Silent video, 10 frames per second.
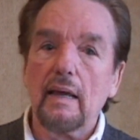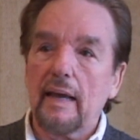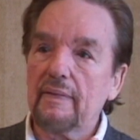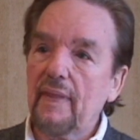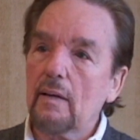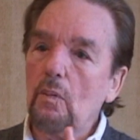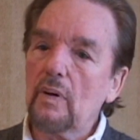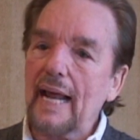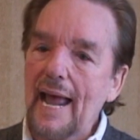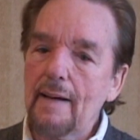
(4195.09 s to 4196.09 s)
And that
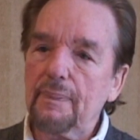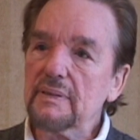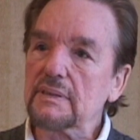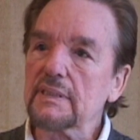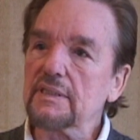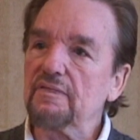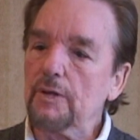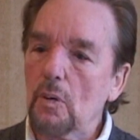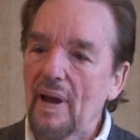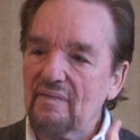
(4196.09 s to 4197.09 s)
what happens is if
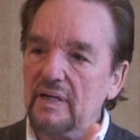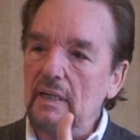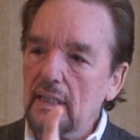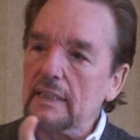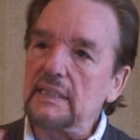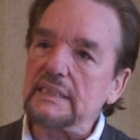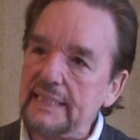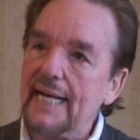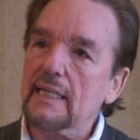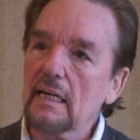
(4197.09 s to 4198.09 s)
you haven't done this
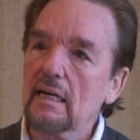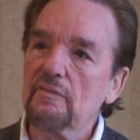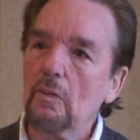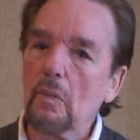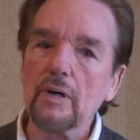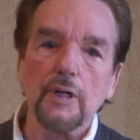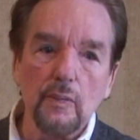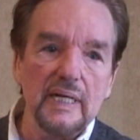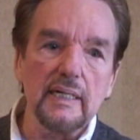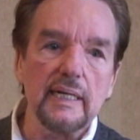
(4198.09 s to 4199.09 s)
second level work, you
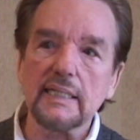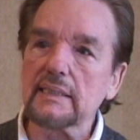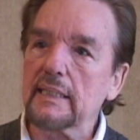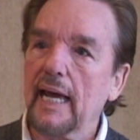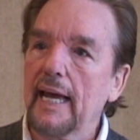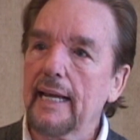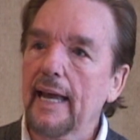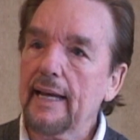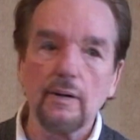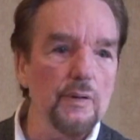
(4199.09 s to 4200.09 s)
get addicted to
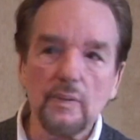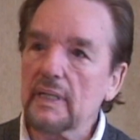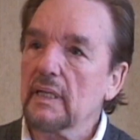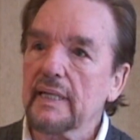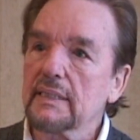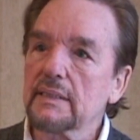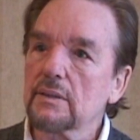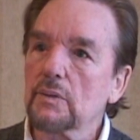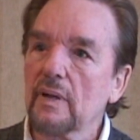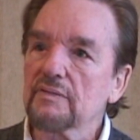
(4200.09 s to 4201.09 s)
AA or you get addicted to
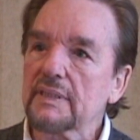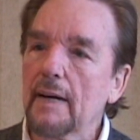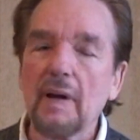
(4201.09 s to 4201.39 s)
12-step.